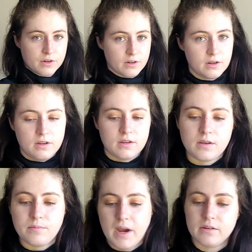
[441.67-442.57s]
For
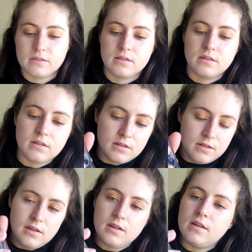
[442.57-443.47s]
comparison,
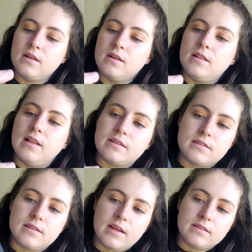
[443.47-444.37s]

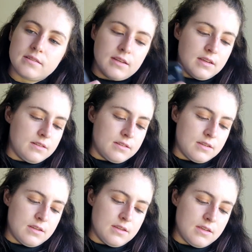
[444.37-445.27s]
let's test it